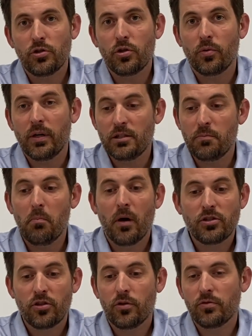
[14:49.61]
So as
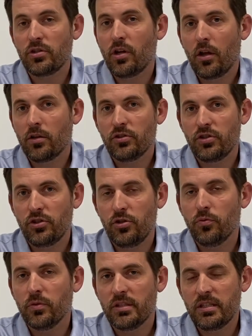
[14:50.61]
much of those dollars as you
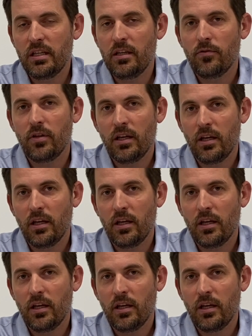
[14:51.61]
received